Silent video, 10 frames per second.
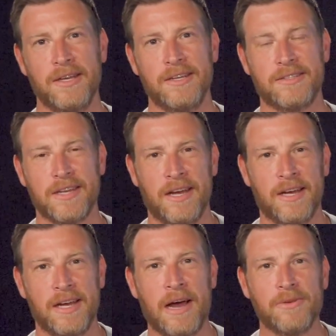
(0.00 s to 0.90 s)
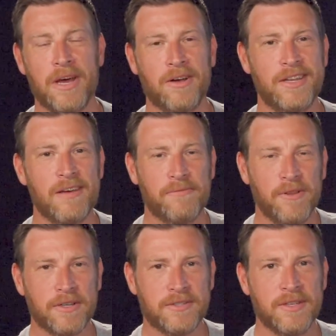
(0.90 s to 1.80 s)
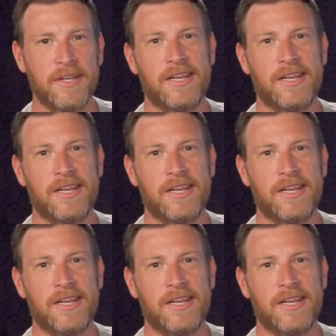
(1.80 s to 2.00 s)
It's out now on Netflix.